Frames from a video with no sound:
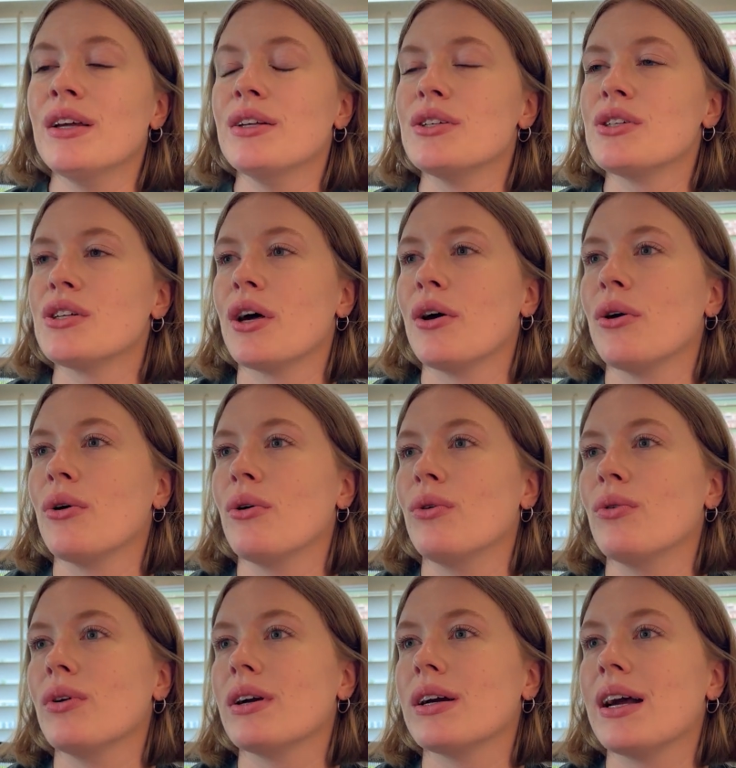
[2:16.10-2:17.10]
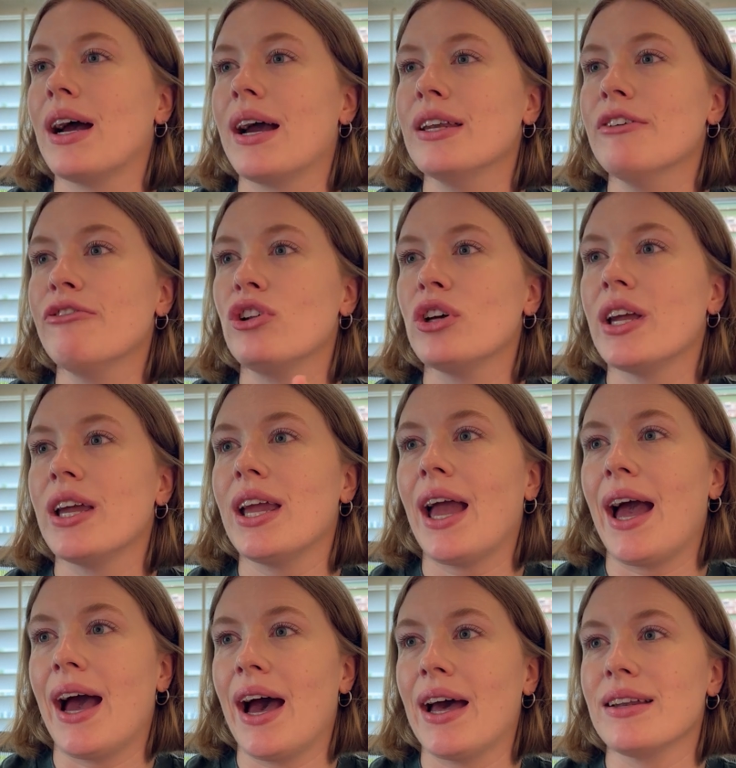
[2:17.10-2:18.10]
So kind of looking
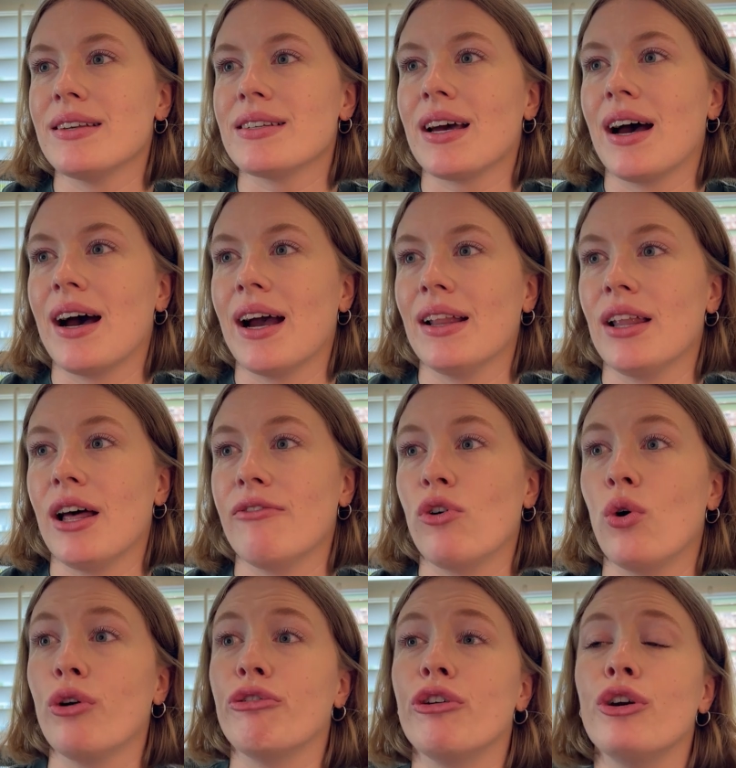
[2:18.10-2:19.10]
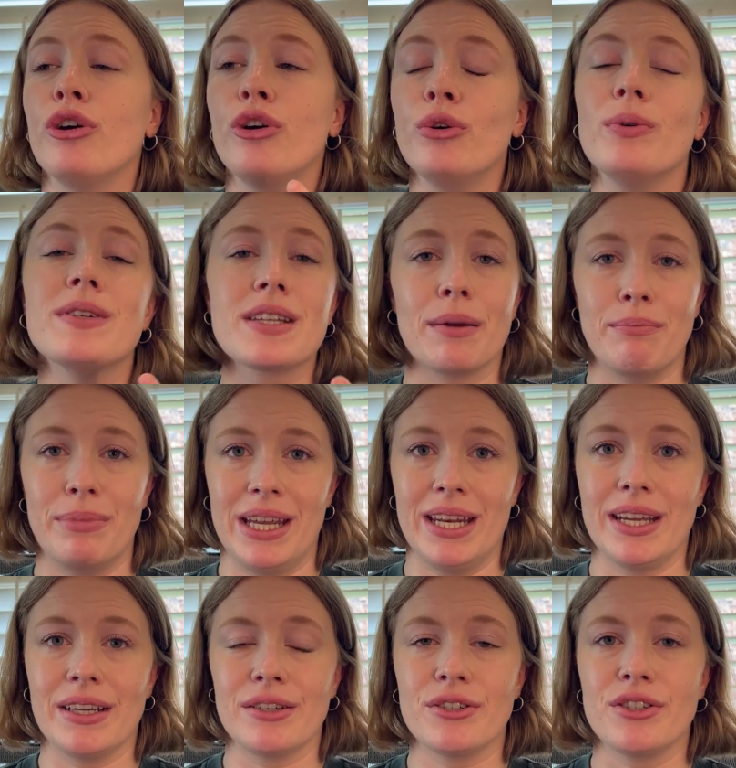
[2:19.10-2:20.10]
at a high level of who is
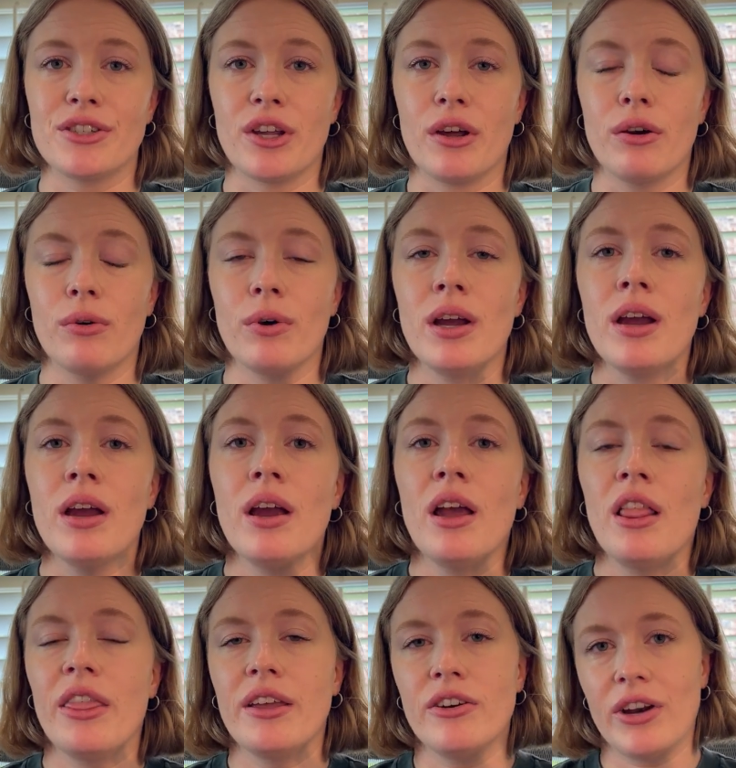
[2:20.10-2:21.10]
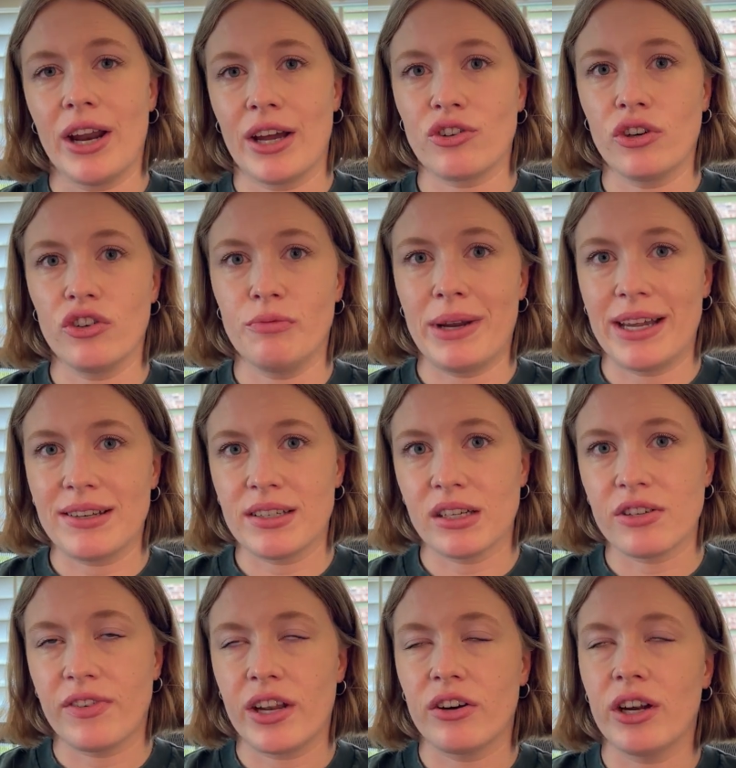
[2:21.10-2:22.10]
competing. So the International
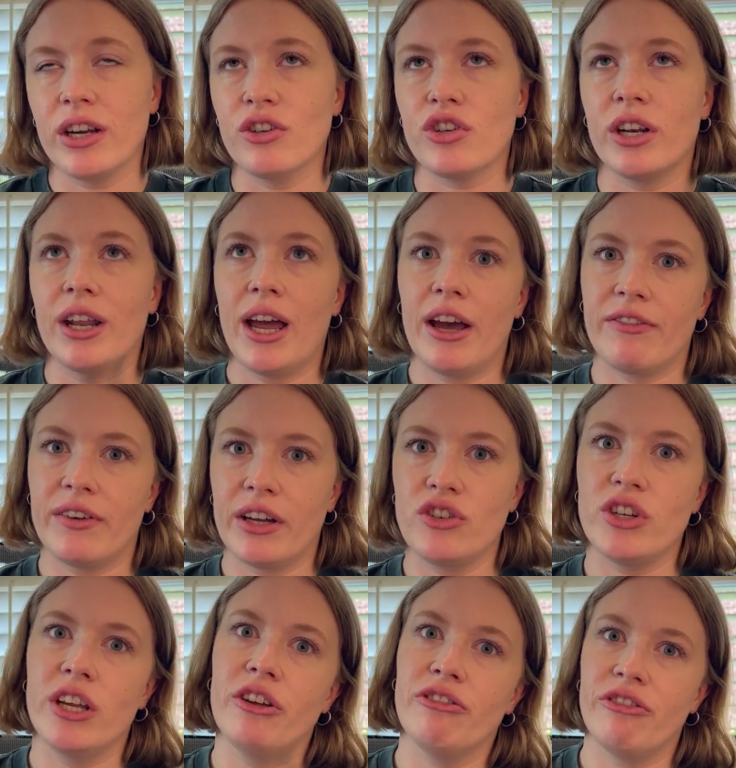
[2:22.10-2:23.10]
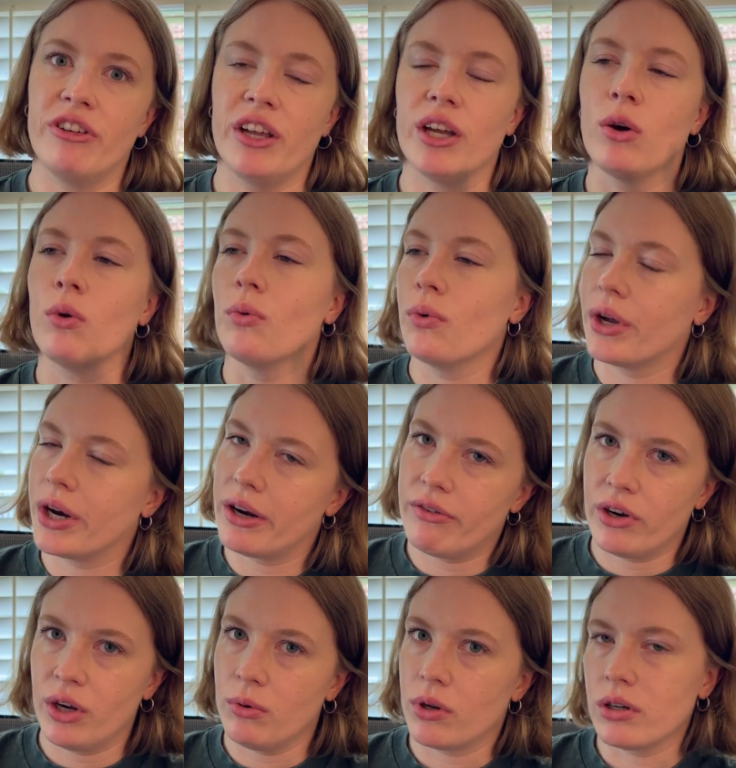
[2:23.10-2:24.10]
Gymnastics Federation, FIG, FIG,
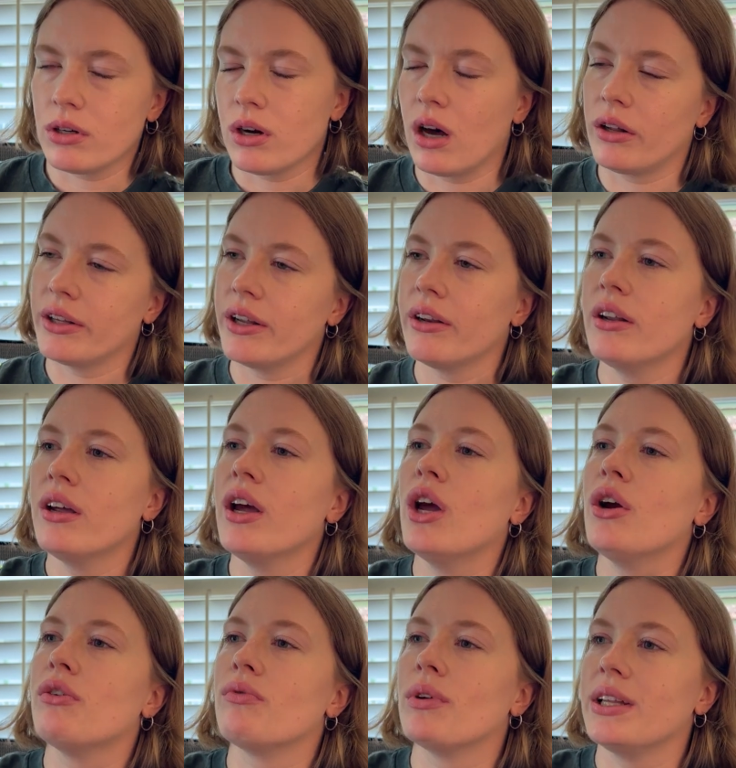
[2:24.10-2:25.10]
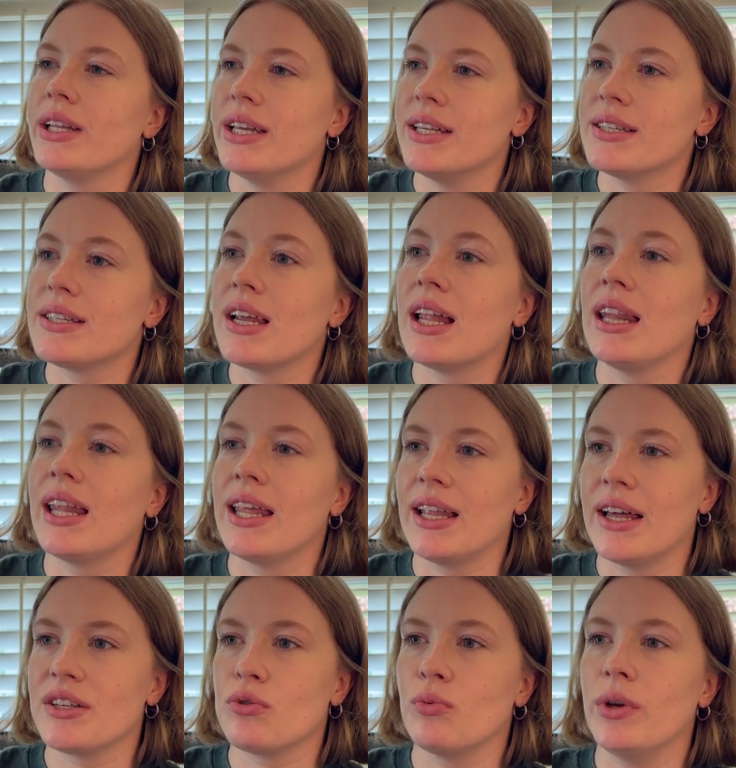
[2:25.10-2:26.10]
whatever you want to call it, released late
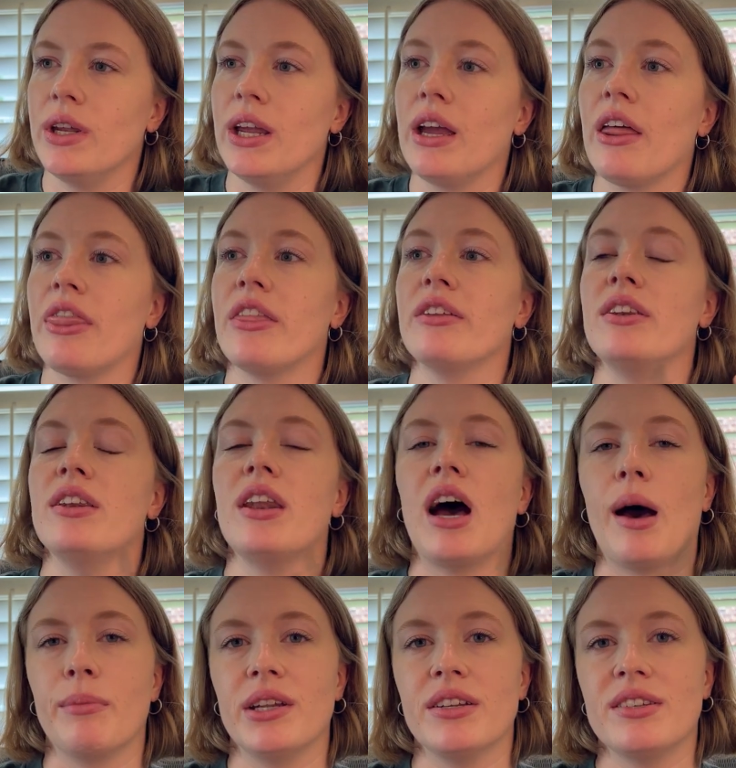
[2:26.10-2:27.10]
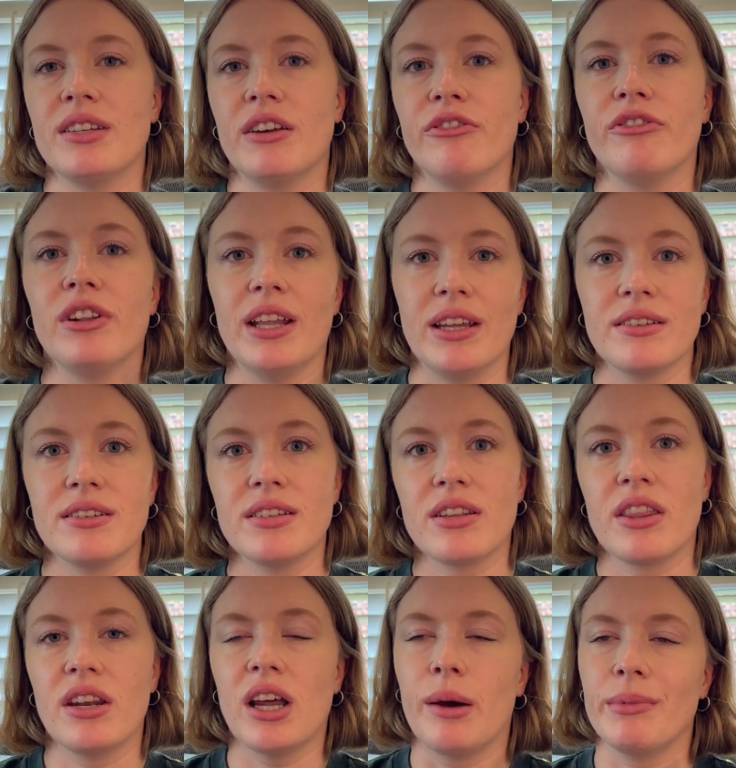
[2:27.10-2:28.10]
last week the nominative lists,
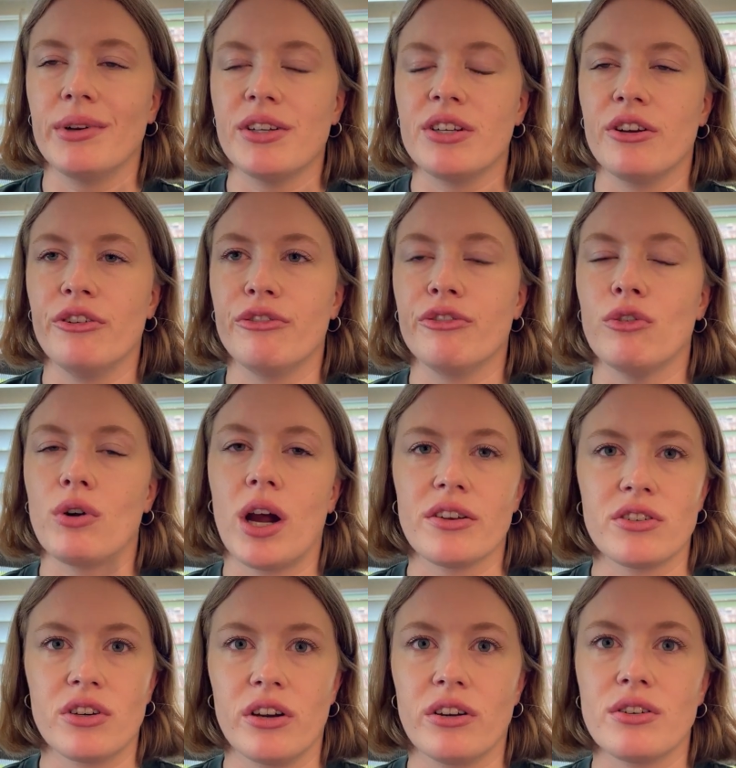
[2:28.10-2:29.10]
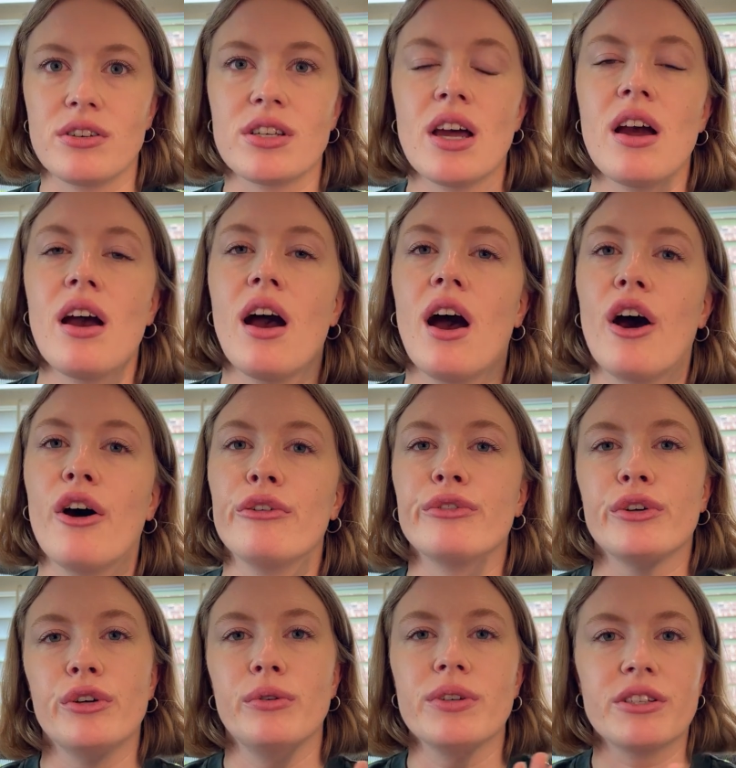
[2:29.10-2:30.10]
the nominative rosters of
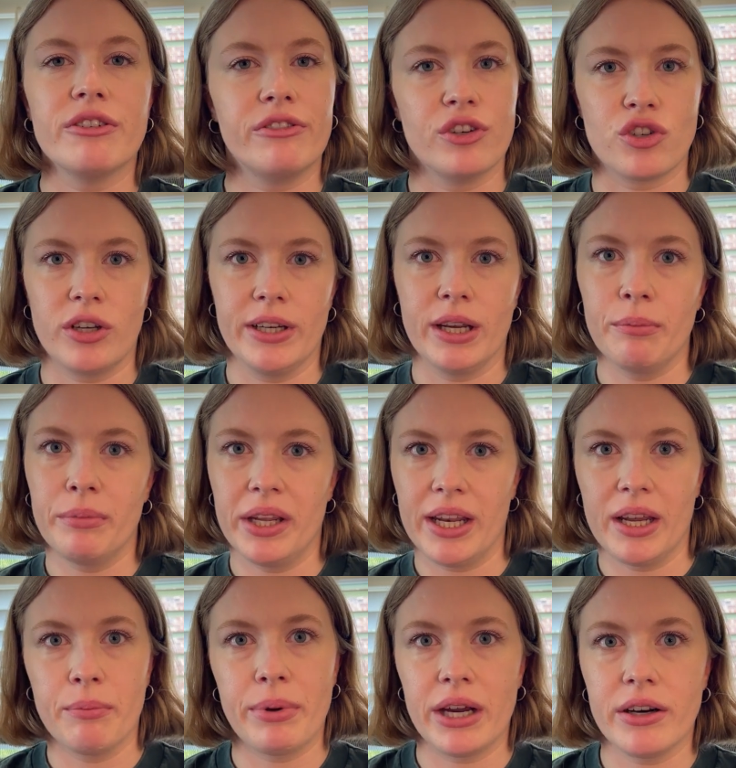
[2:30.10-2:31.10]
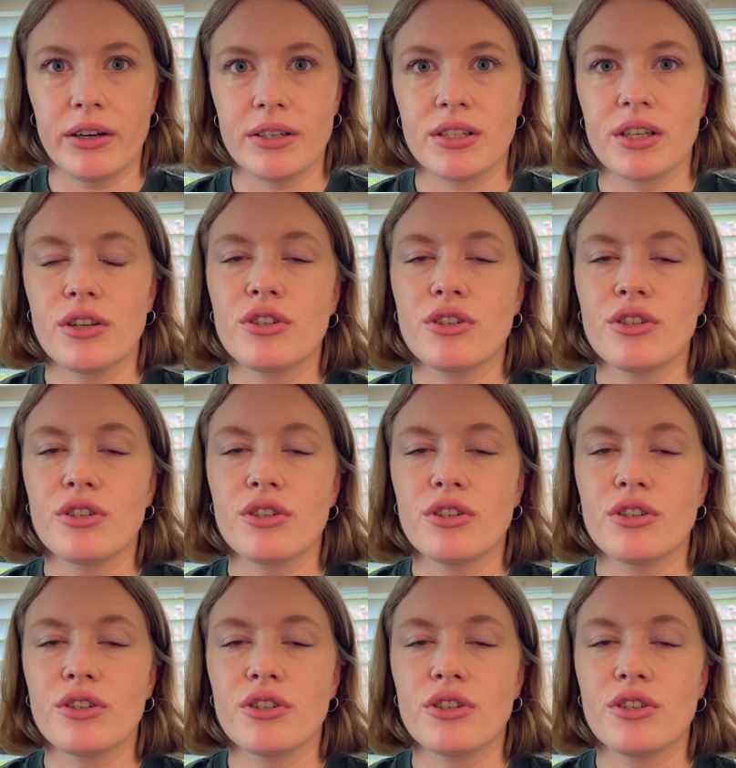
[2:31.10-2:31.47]
who is officially competing in Paris.